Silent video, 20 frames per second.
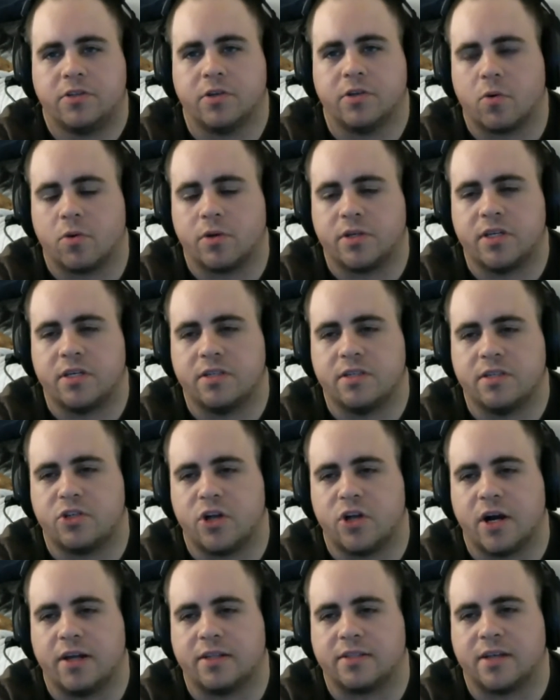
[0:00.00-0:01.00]
so of course
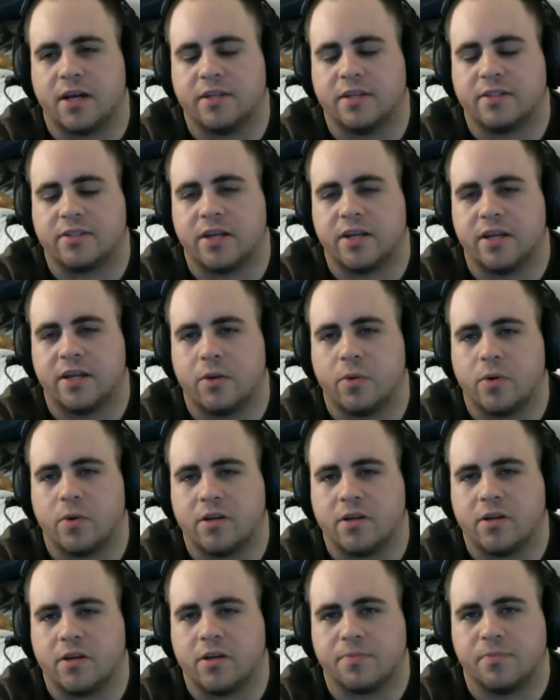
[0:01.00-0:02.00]
he's giant sized
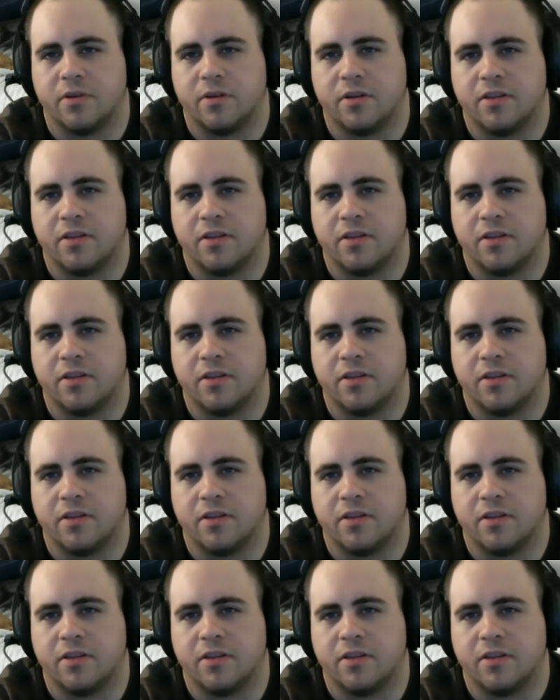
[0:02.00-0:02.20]
anyways.